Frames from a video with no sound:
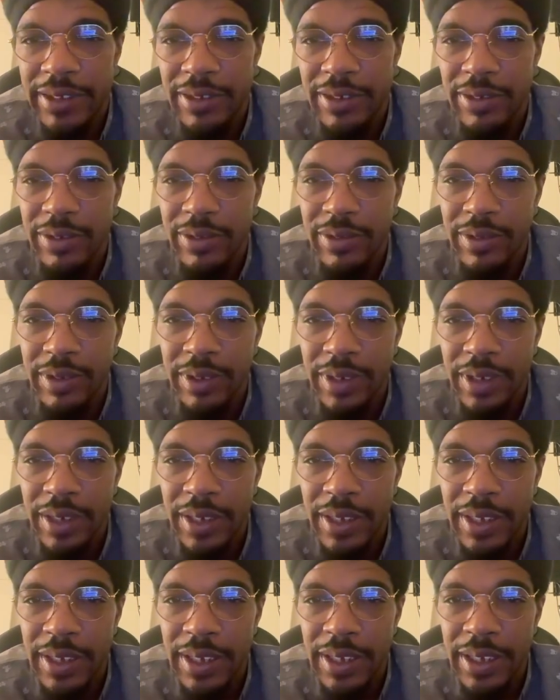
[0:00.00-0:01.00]
an
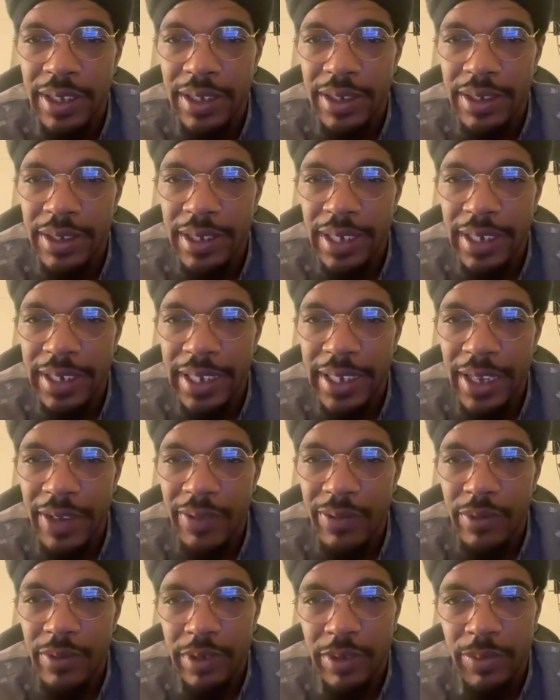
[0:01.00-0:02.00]
account
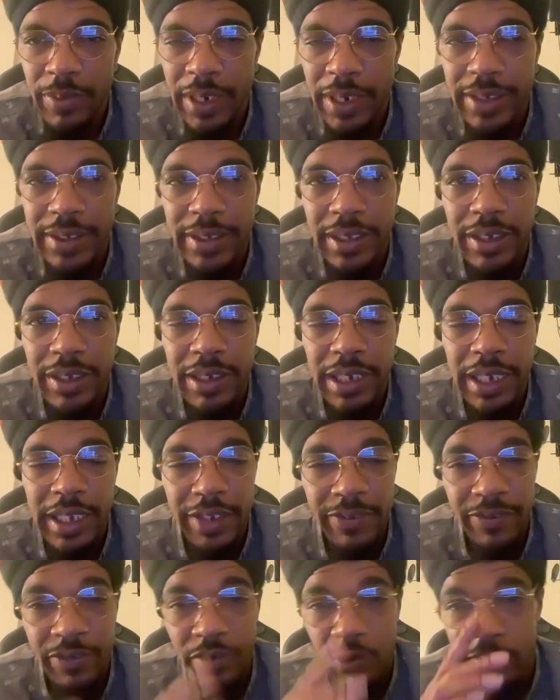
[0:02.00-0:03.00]
will probably tell you like
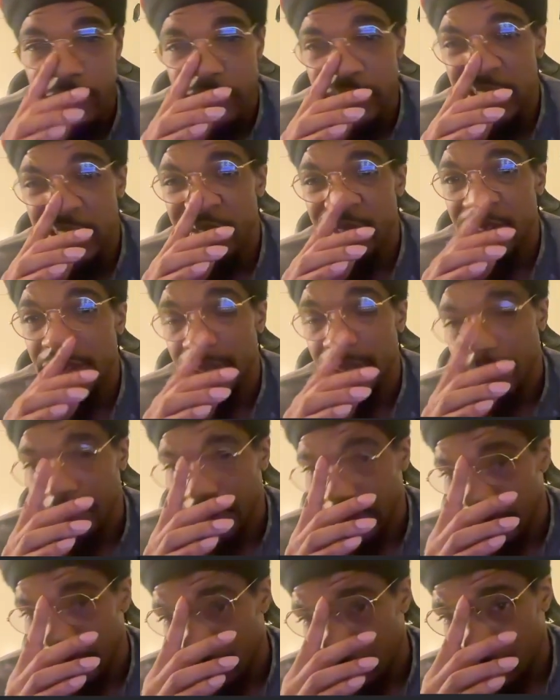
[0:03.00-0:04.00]
if you're receiving
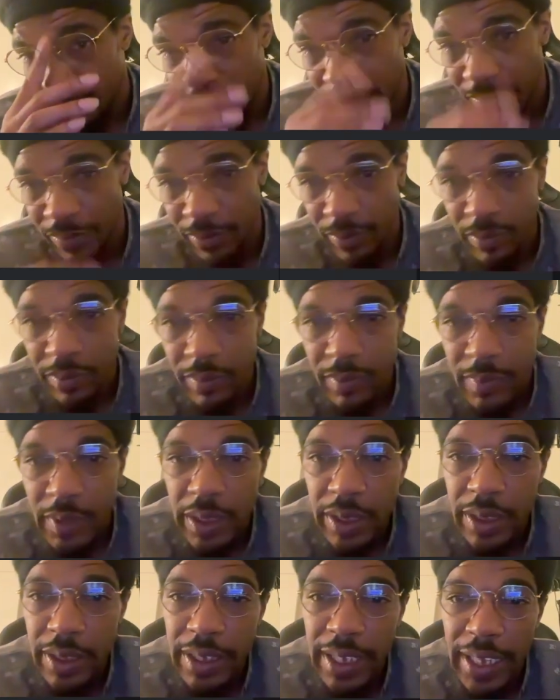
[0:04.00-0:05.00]
something.
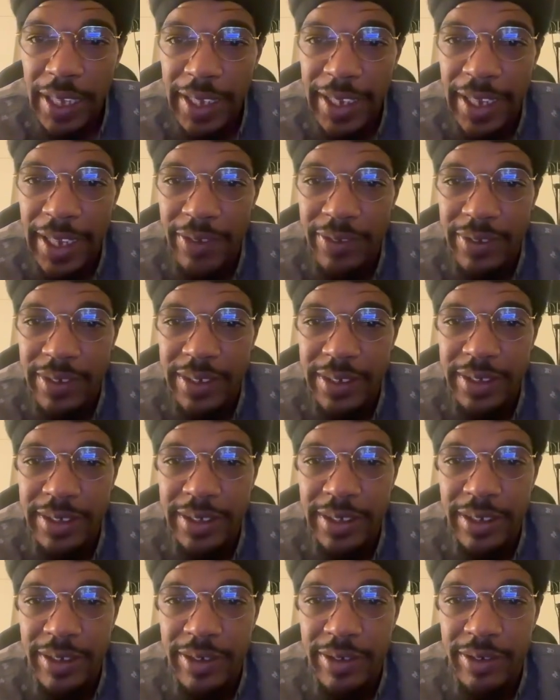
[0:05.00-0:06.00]
Account
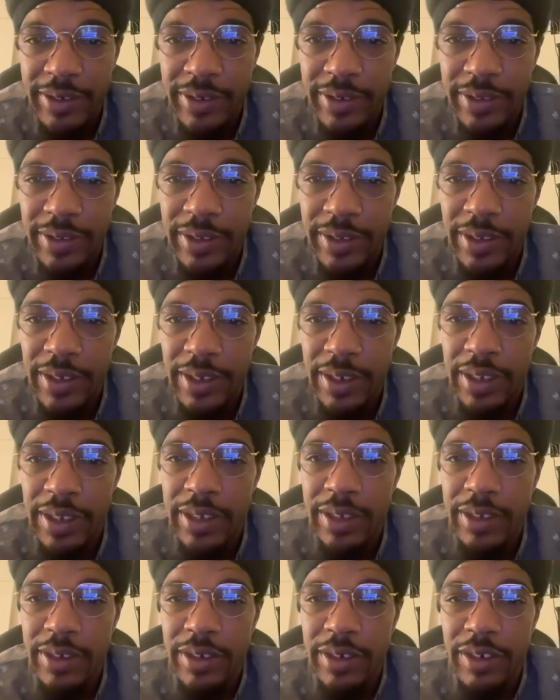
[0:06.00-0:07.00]
details,
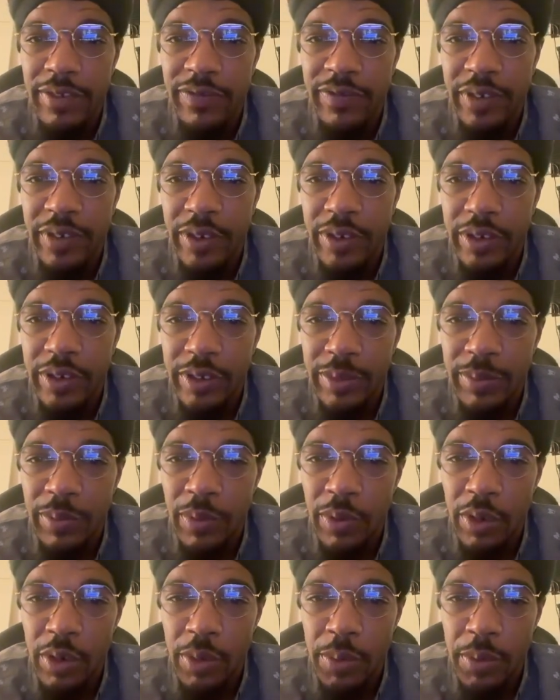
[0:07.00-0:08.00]
you can view on
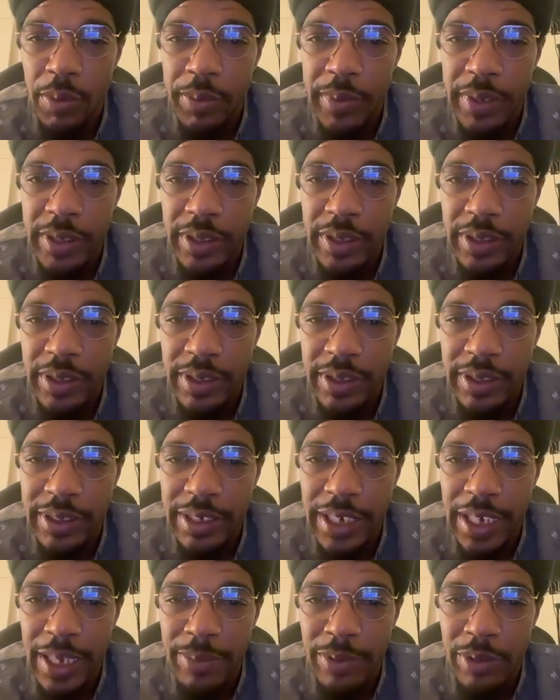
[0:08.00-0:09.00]
Explorer, permissions,
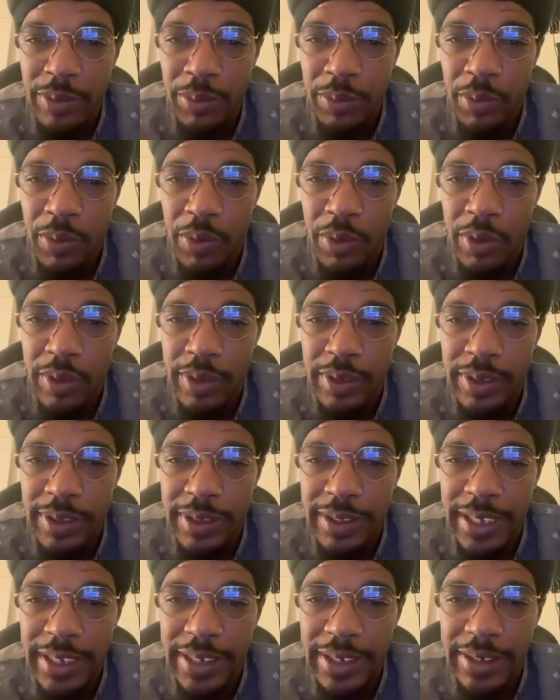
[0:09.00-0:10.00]
snap, support,
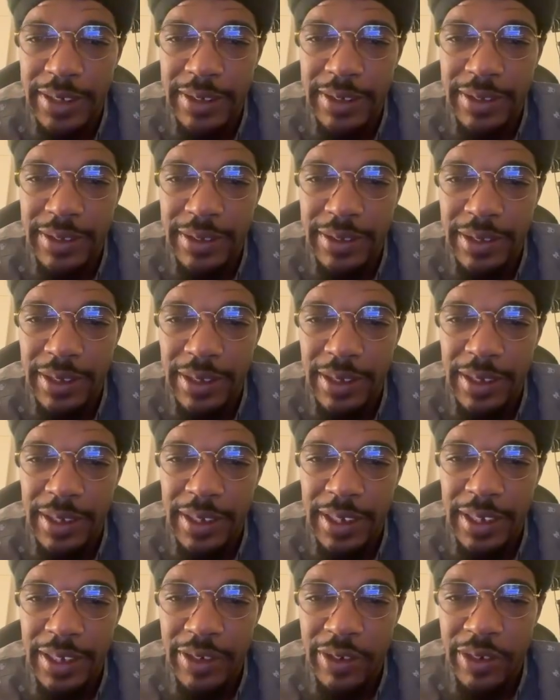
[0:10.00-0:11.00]
settings,
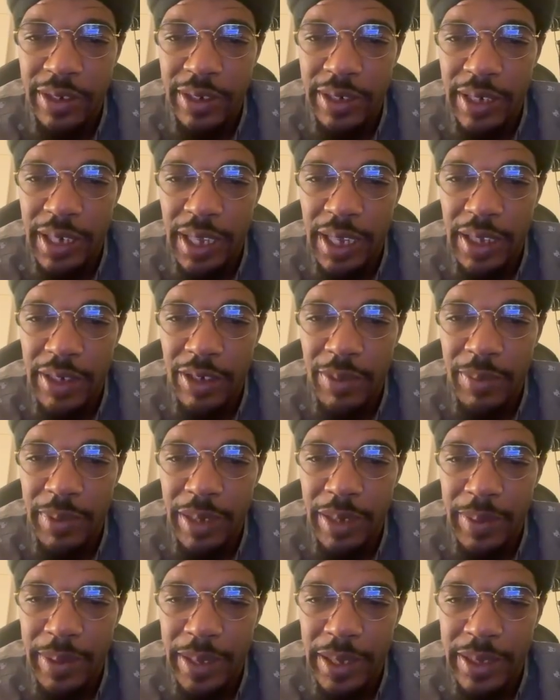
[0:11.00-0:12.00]
and you can lock your
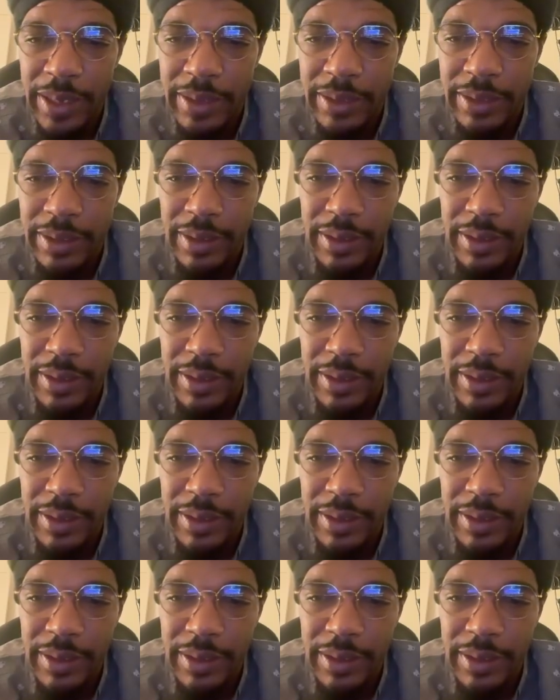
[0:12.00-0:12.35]
MetaMask.